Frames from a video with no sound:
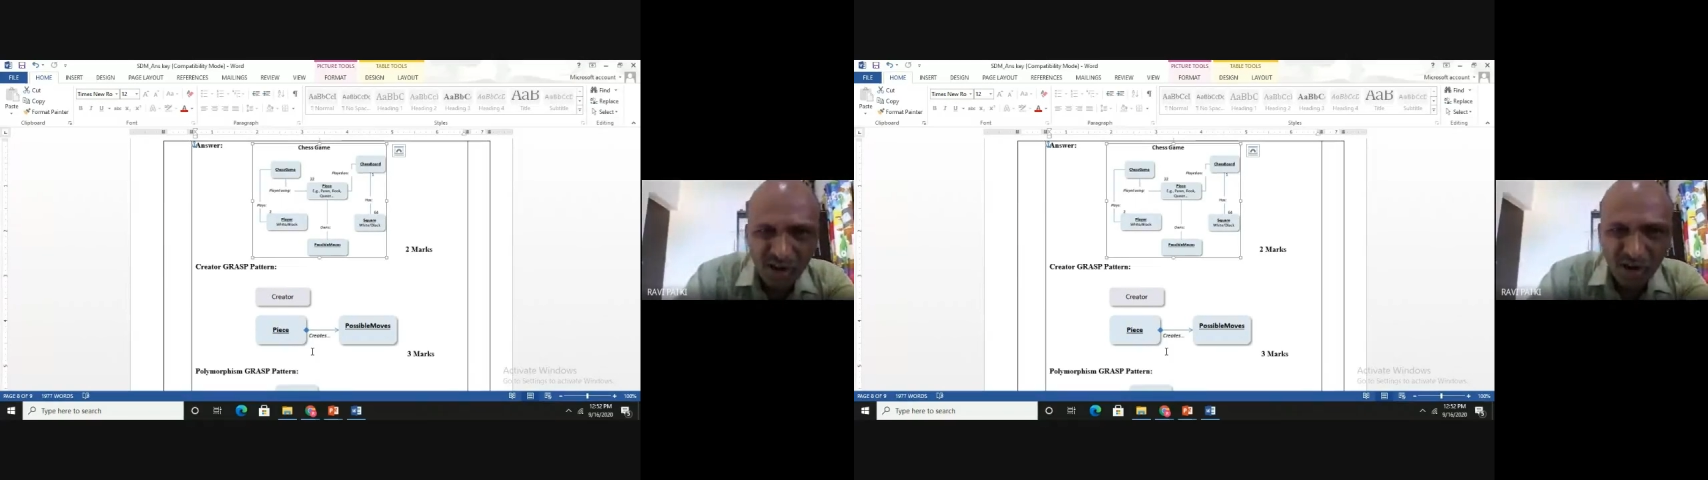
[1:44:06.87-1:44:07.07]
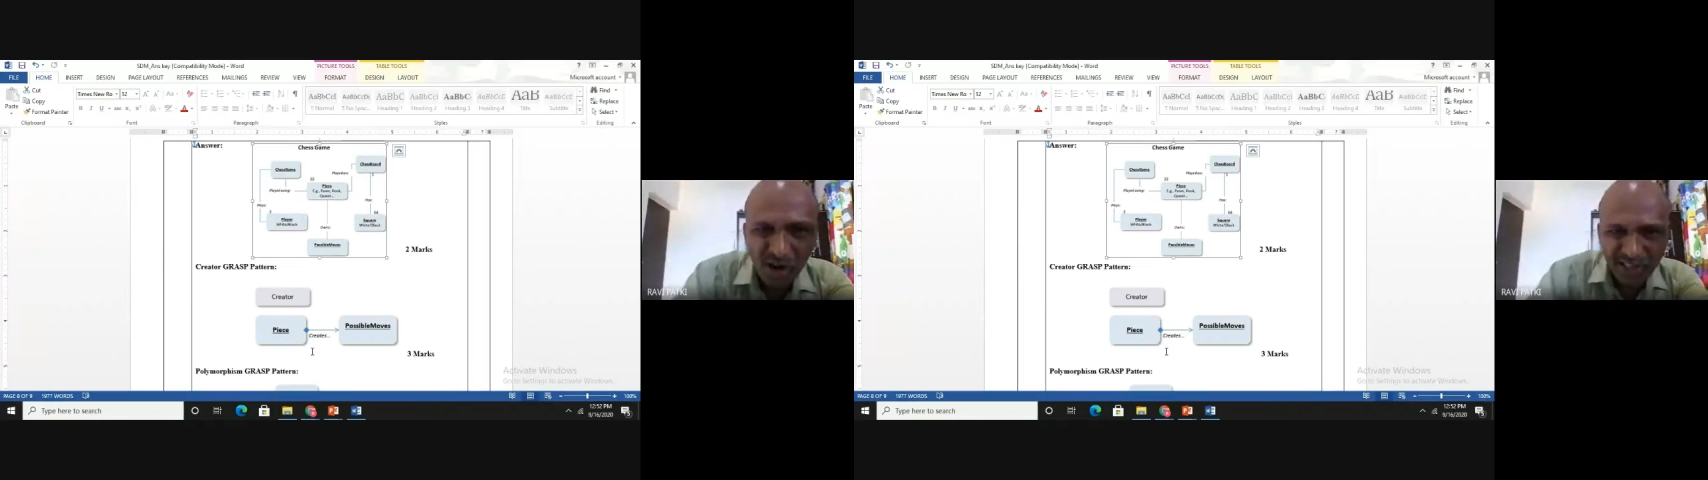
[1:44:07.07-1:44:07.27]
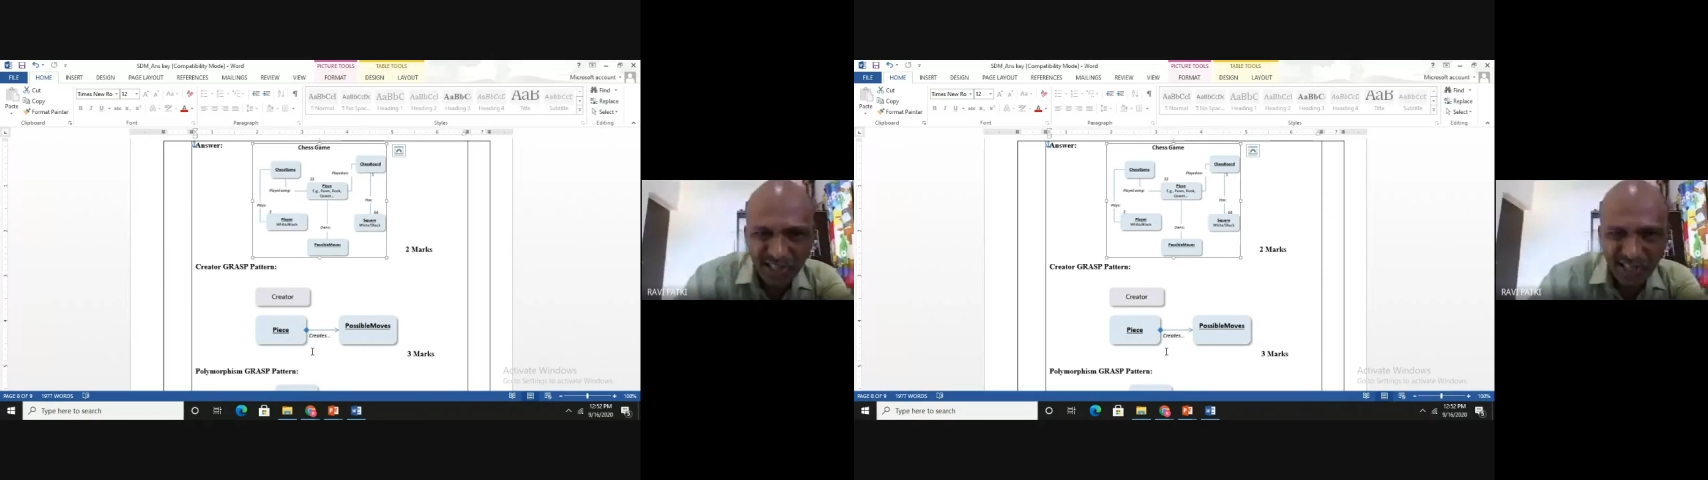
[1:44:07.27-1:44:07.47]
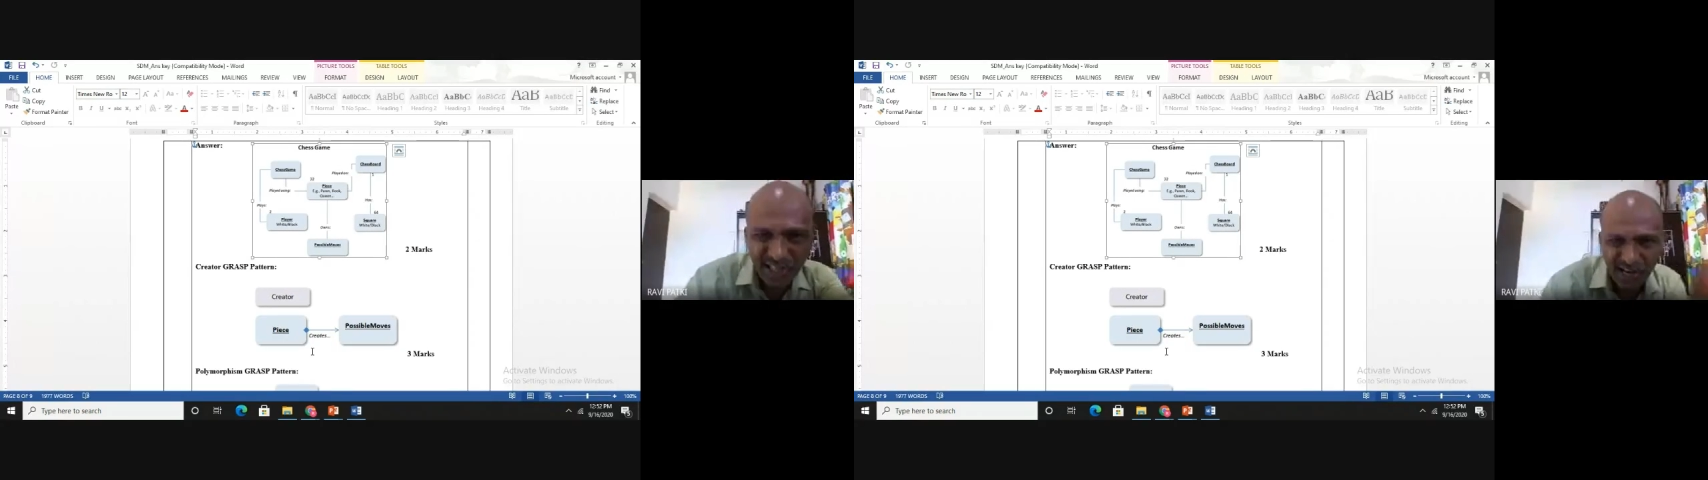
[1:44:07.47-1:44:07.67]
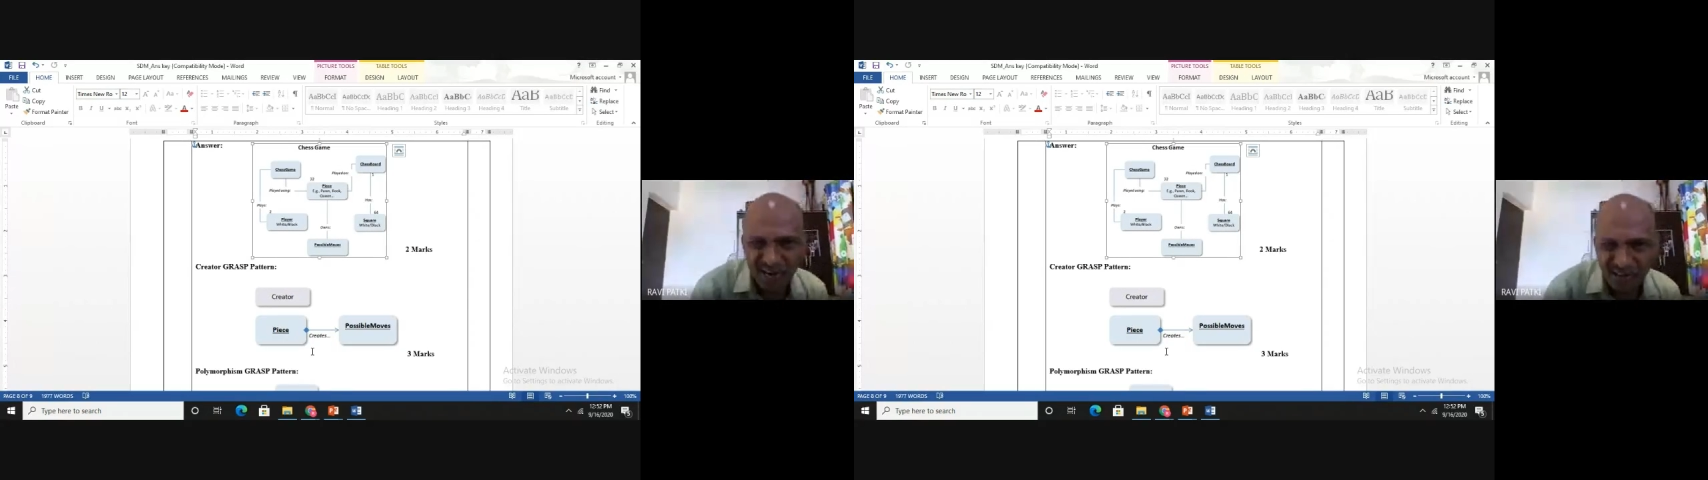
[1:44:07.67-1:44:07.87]
Or
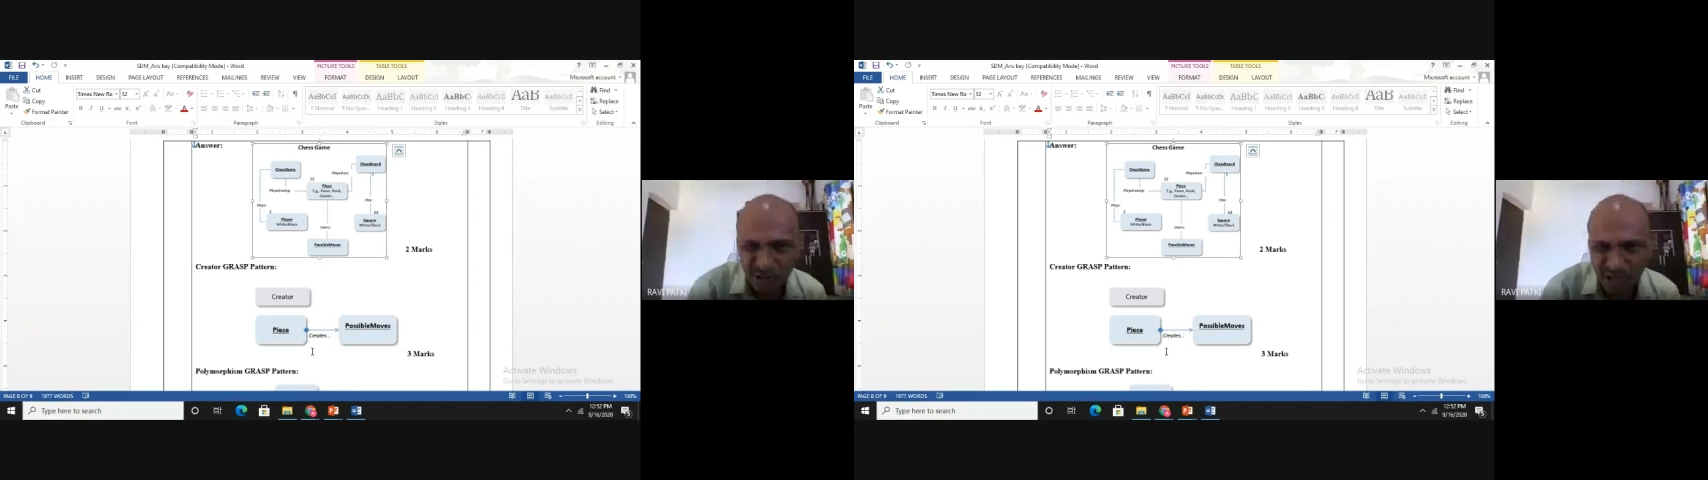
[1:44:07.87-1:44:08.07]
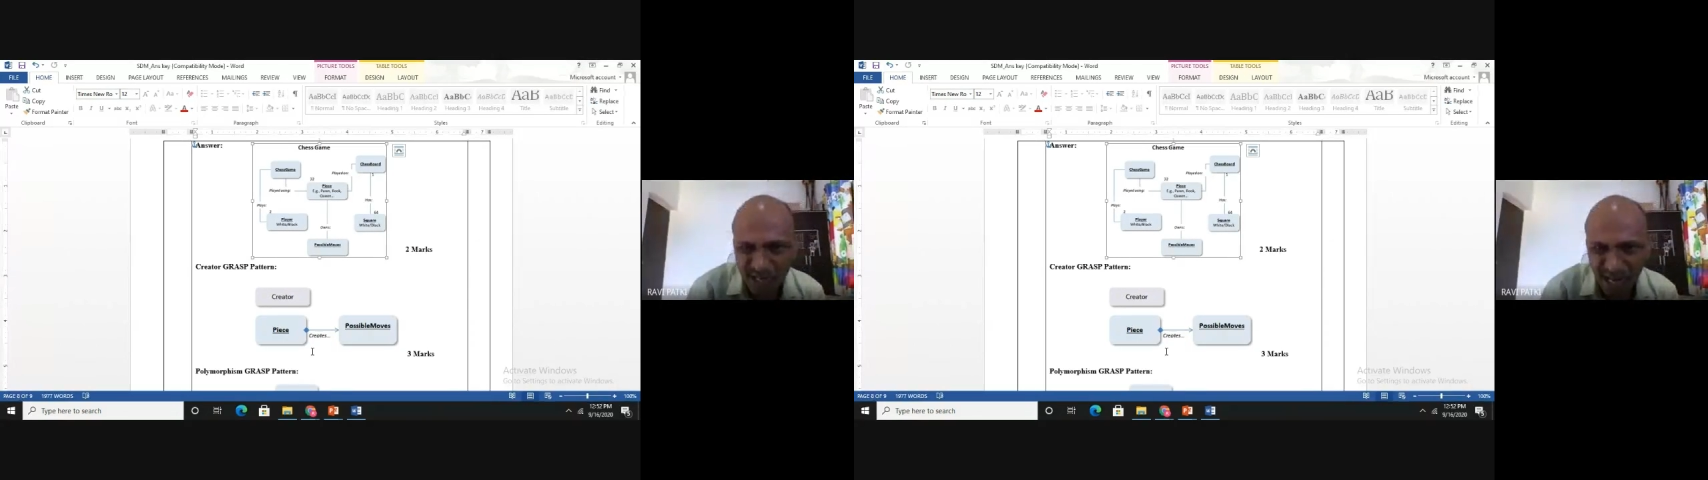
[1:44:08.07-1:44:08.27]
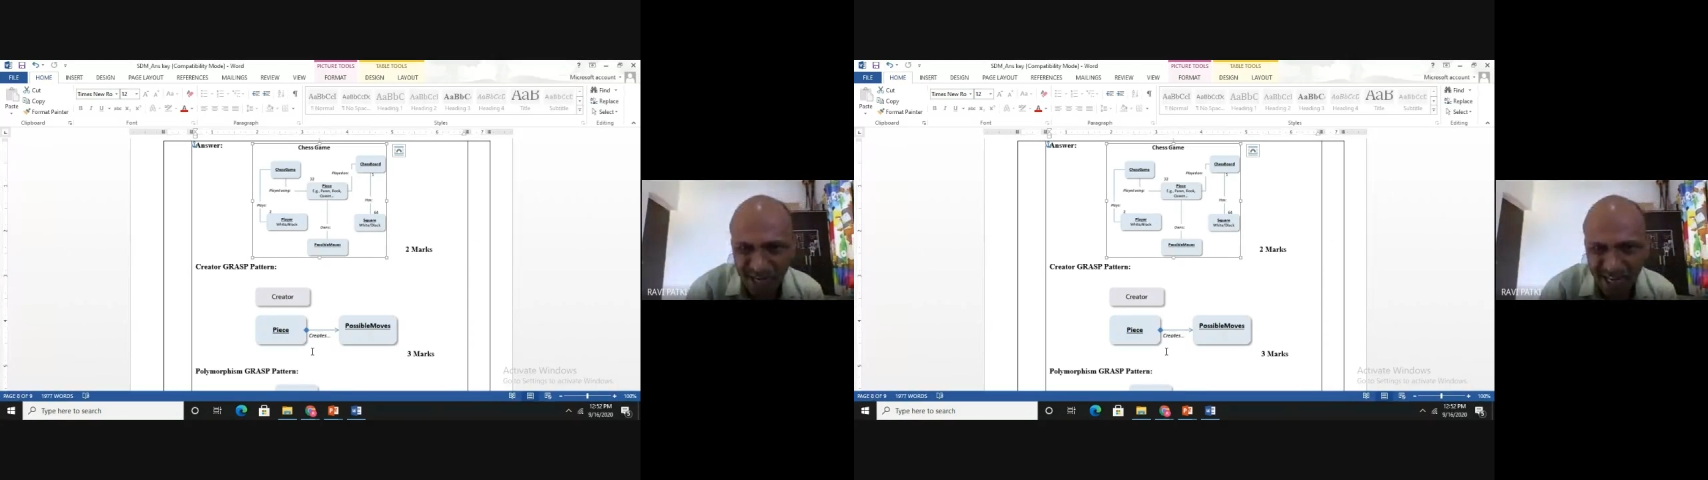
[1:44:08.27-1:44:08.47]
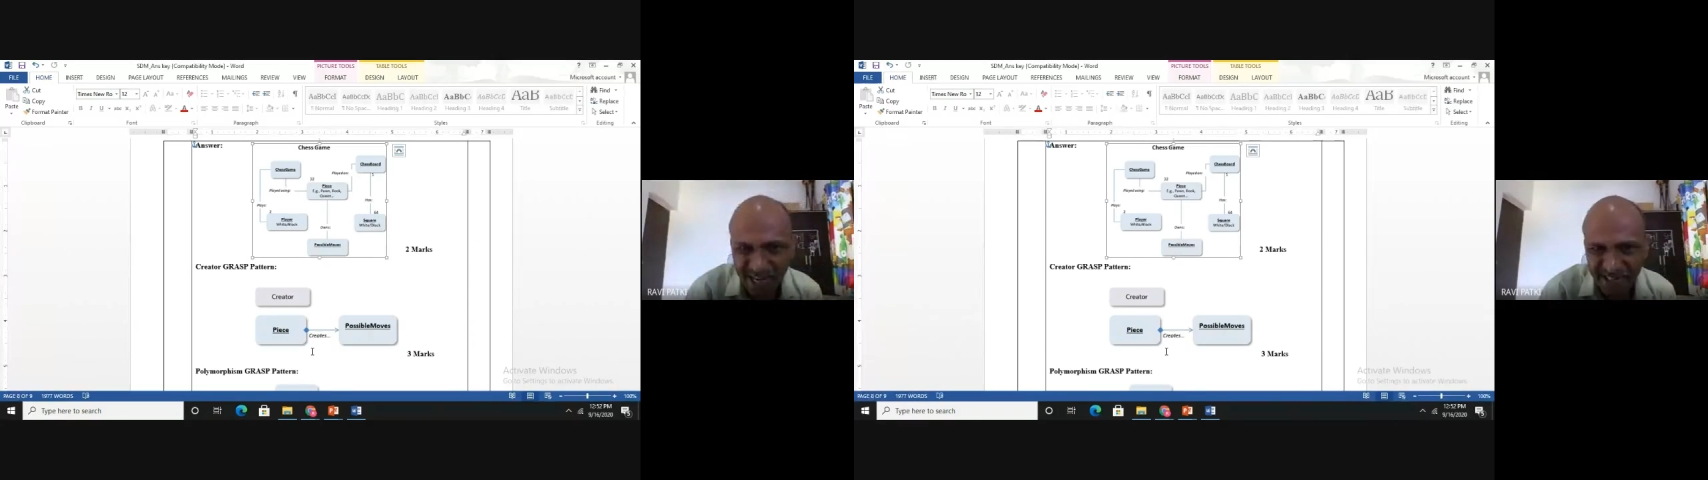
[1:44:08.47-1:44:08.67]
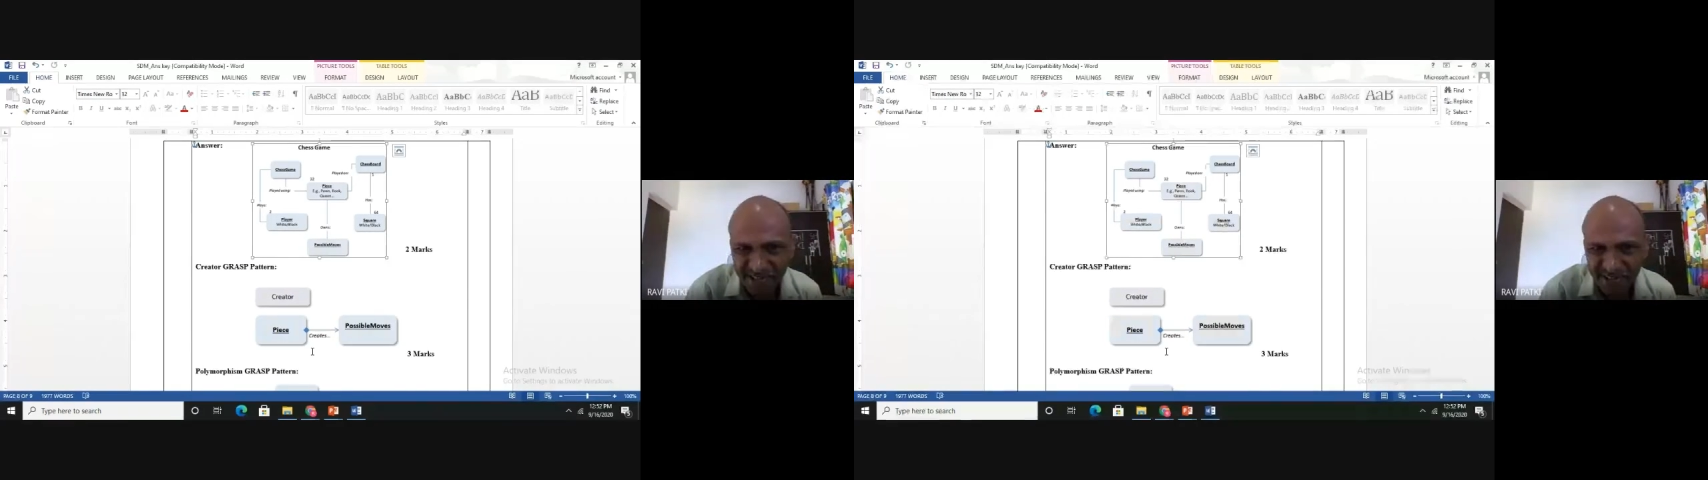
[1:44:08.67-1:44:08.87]
here you can
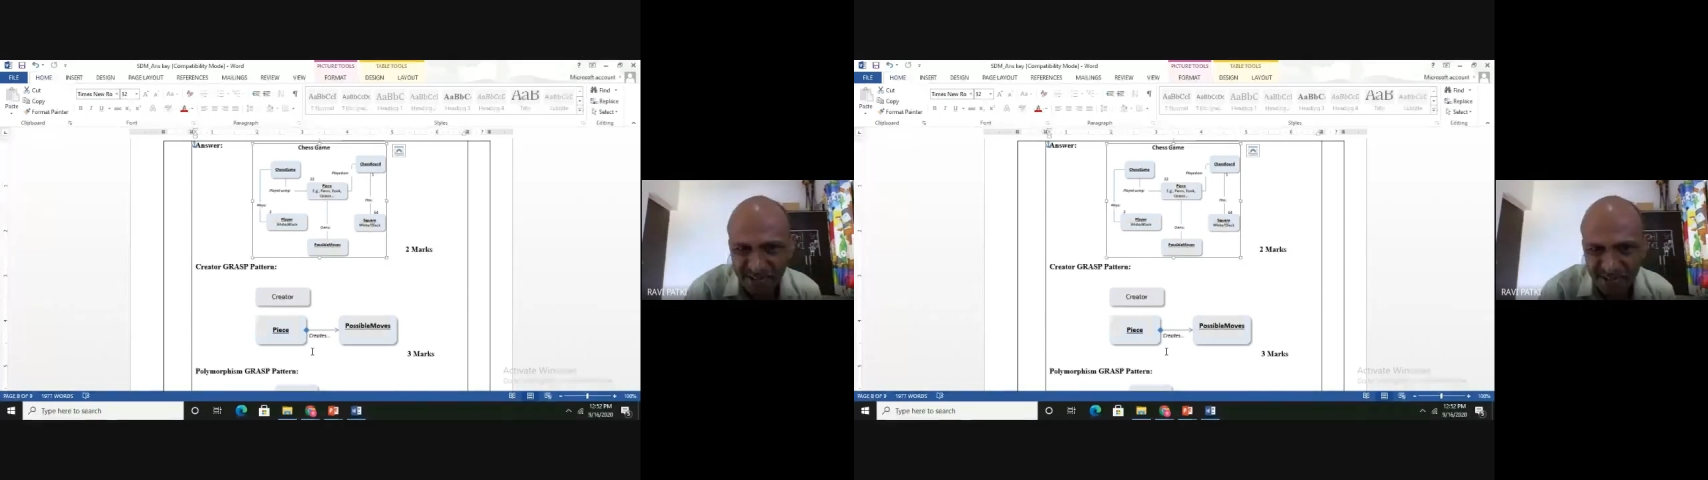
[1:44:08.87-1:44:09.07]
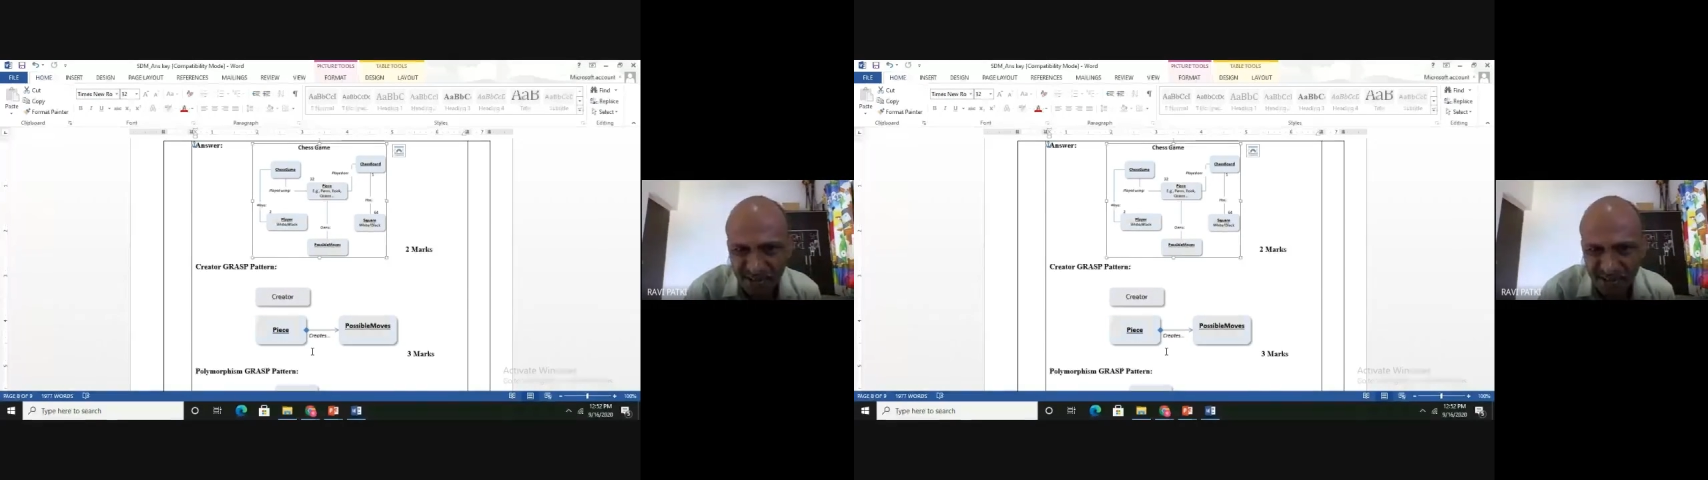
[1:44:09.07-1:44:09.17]
again